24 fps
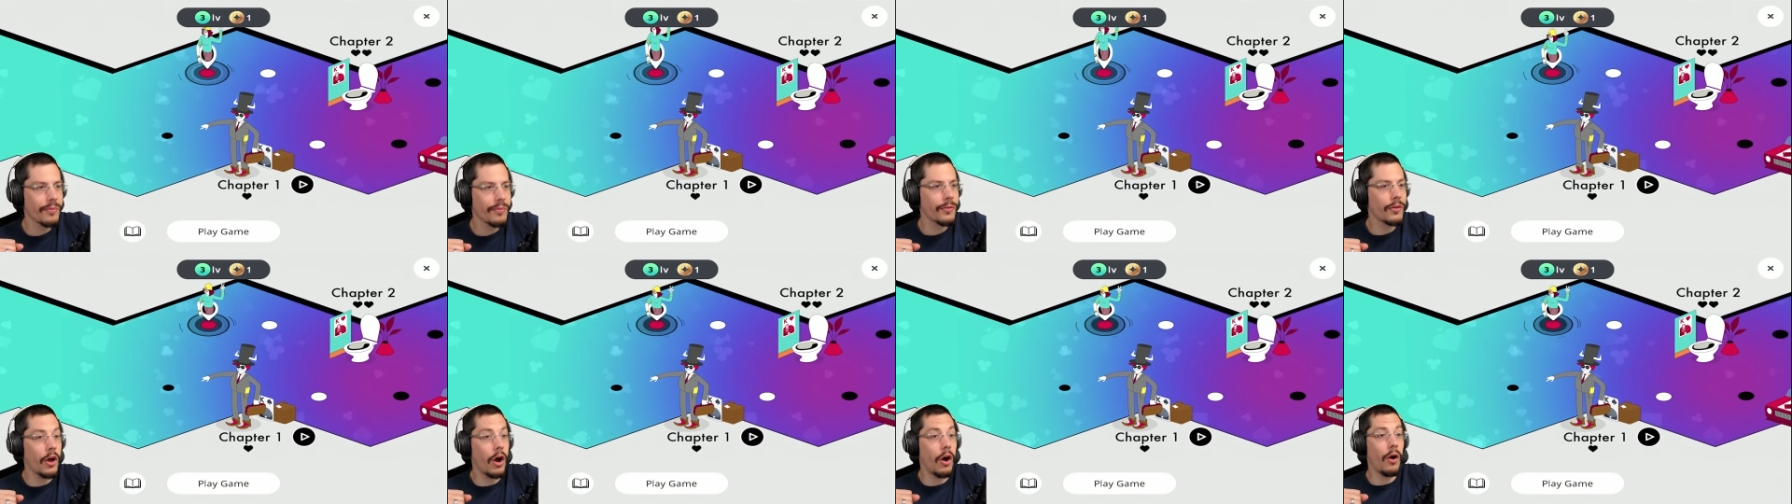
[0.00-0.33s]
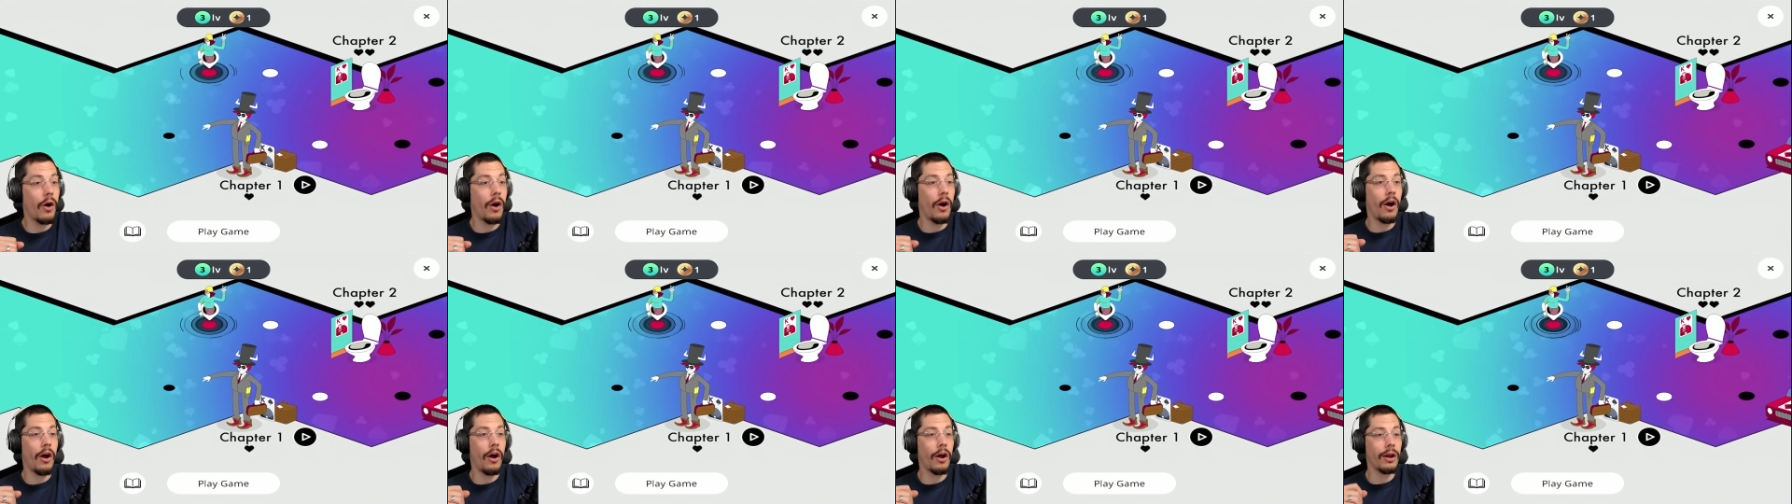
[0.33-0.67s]

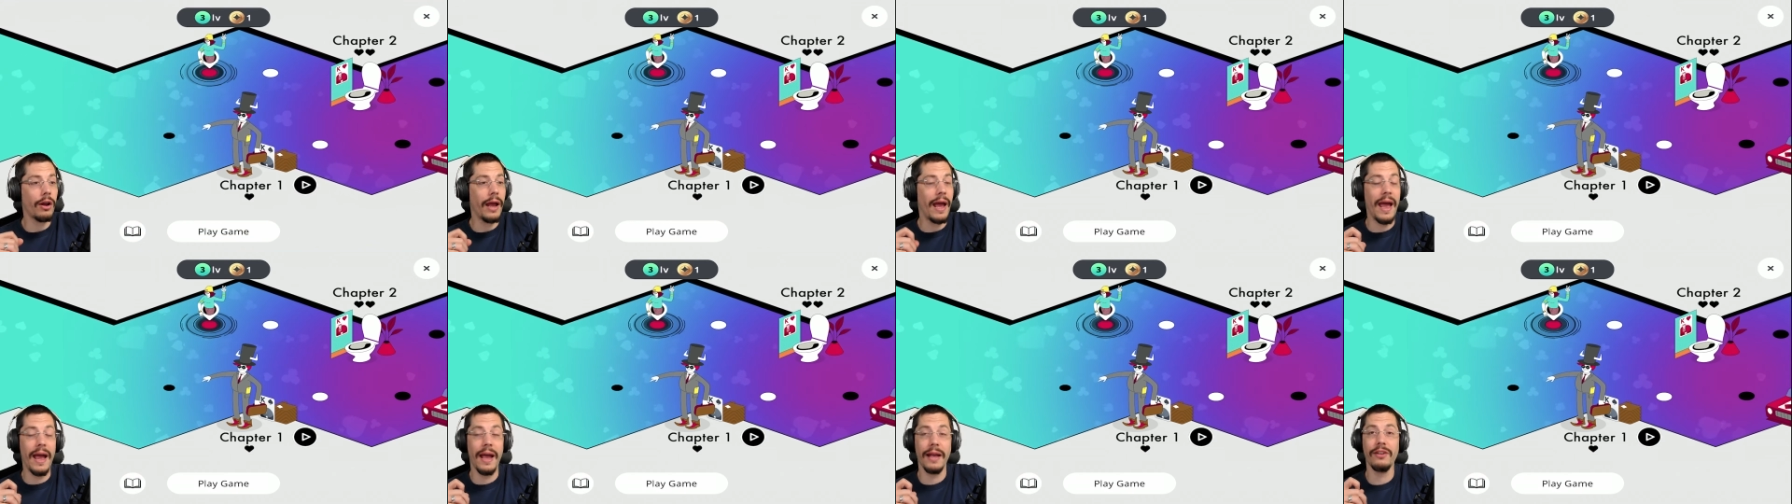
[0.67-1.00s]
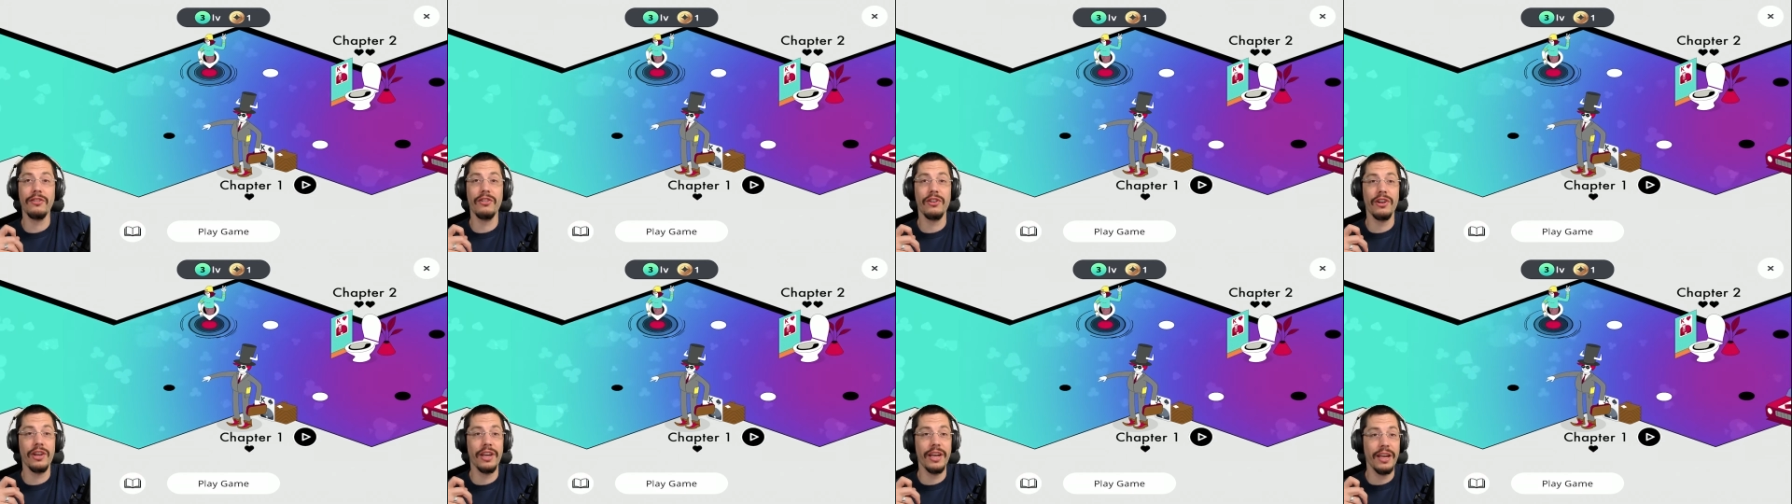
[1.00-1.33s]
So,
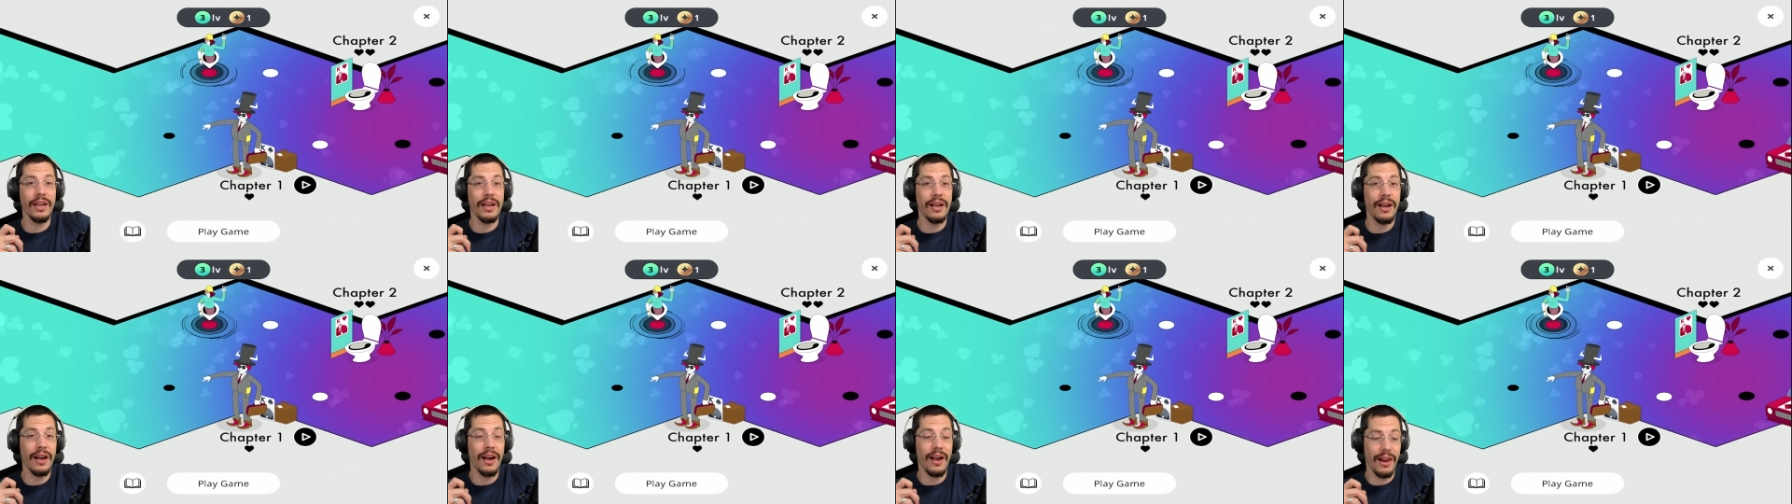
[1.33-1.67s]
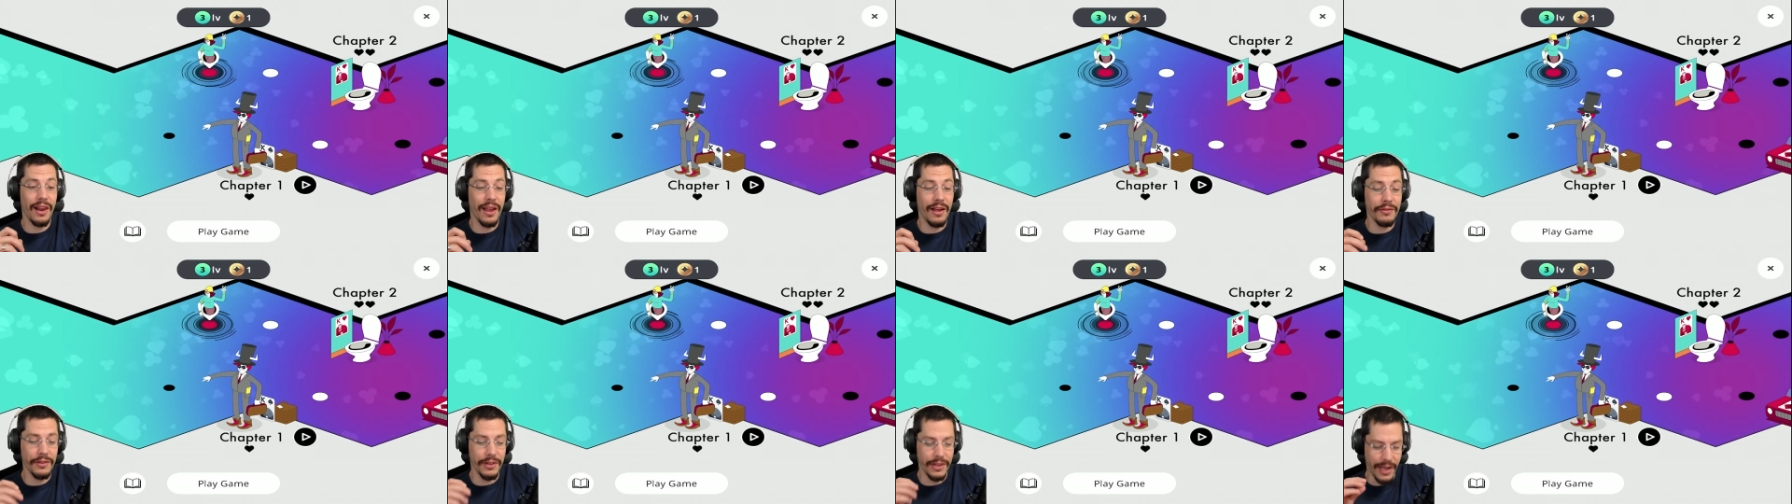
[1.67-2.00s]
actually, I
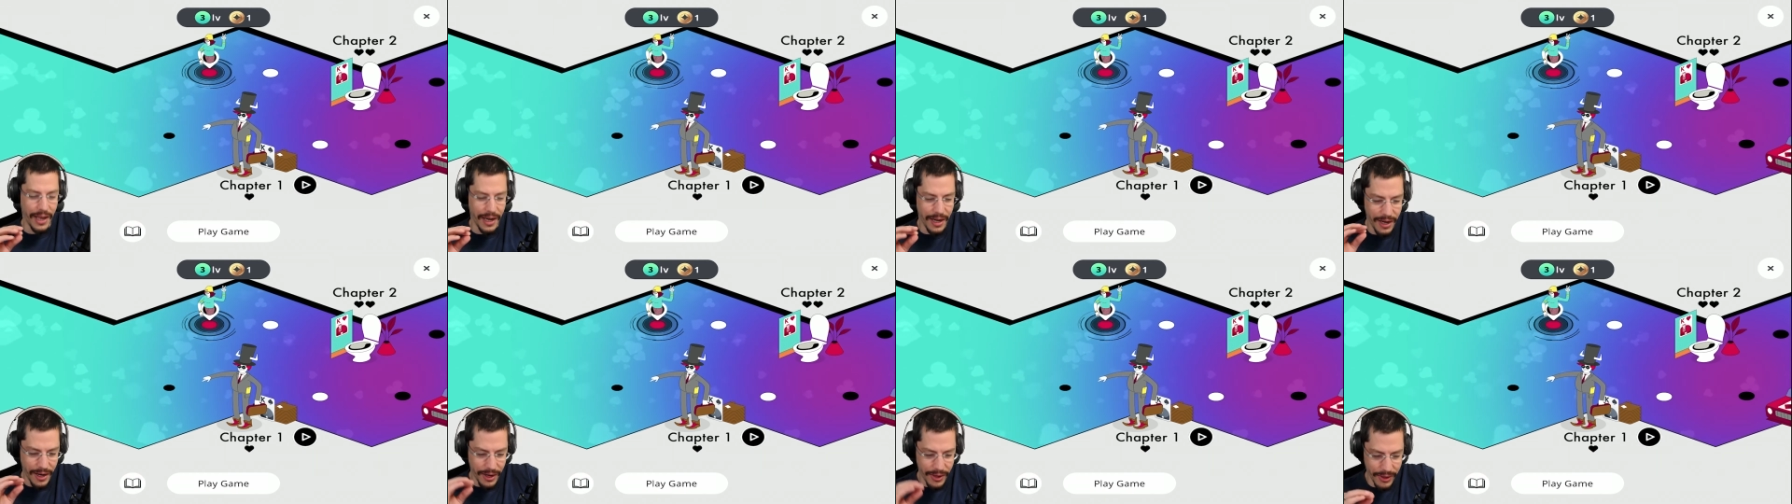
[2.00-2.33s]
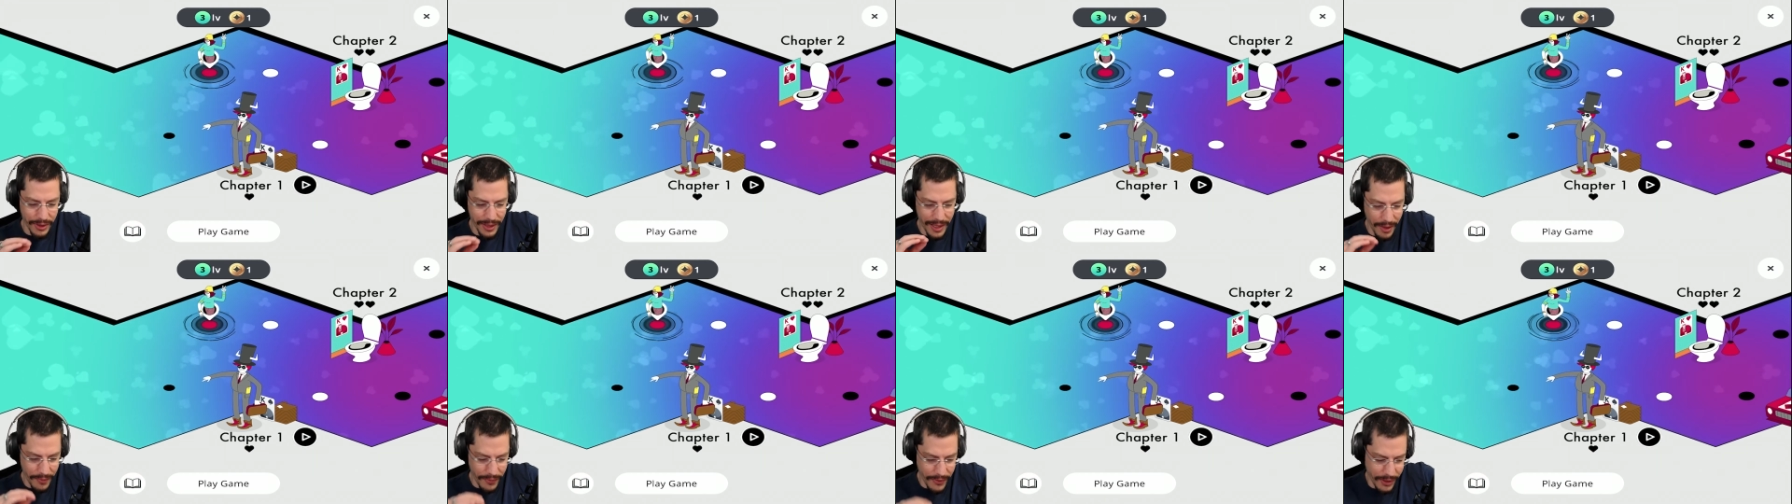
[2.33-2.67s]
love it. And I
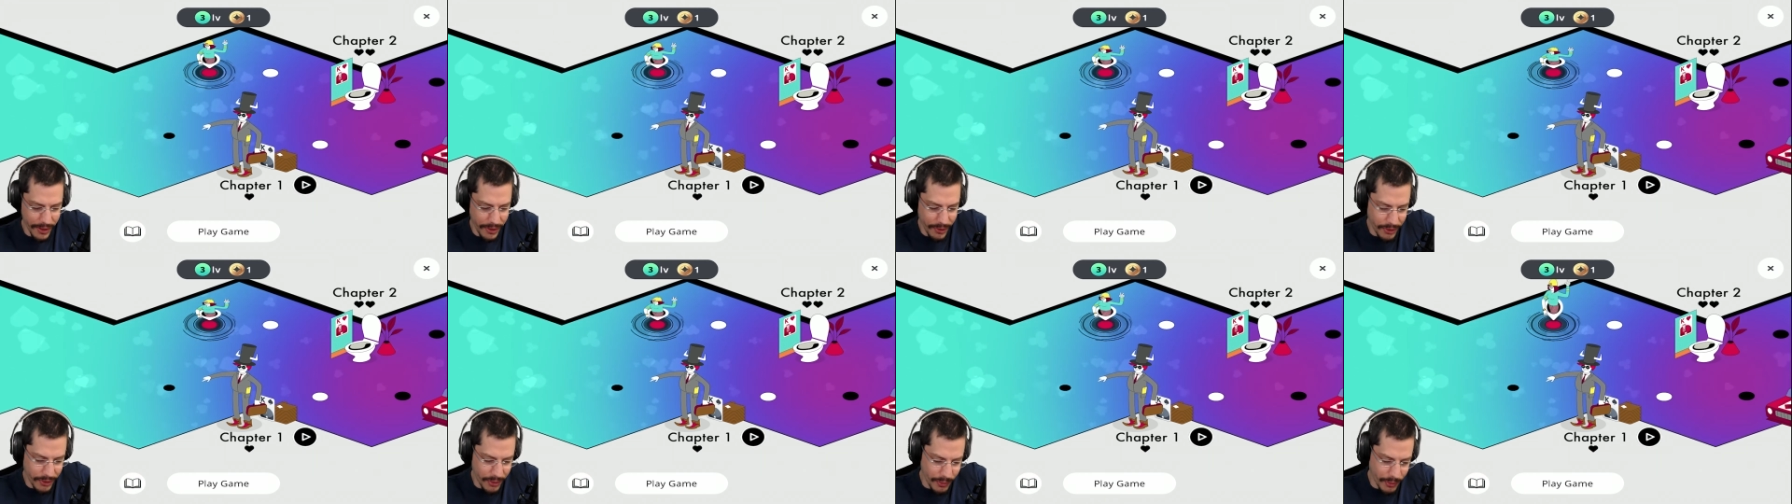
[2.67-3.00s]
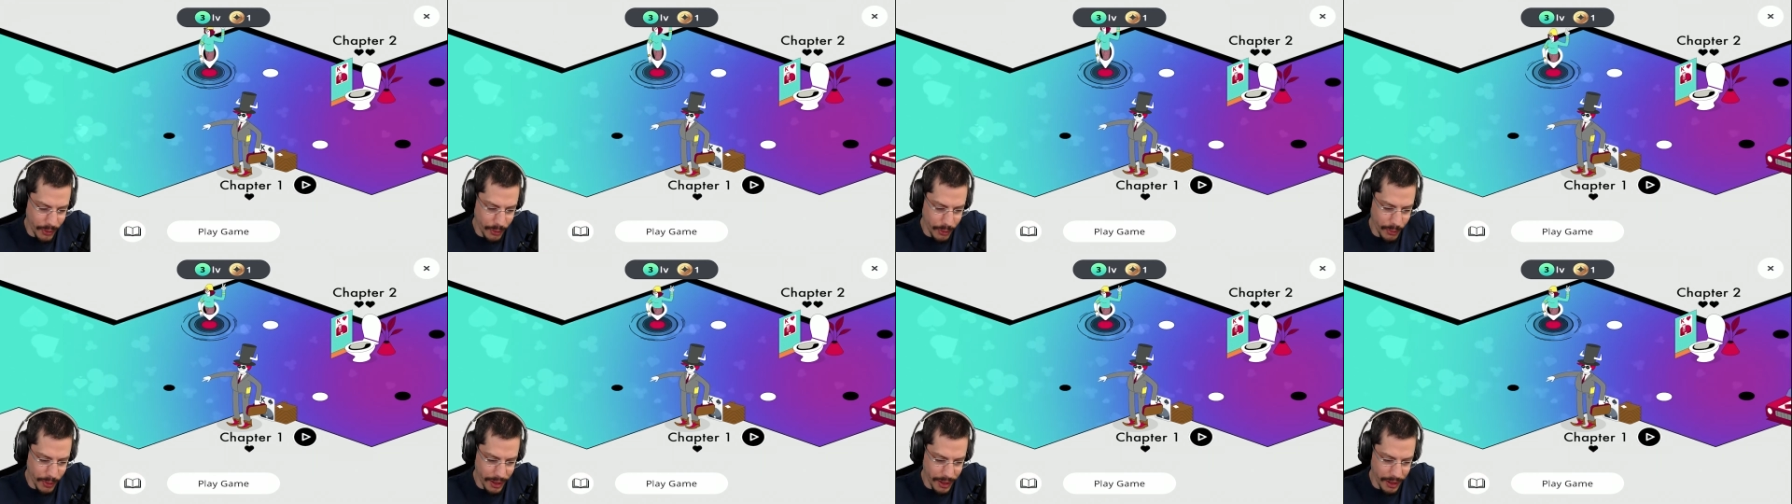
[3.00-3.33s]
definitely know someone who will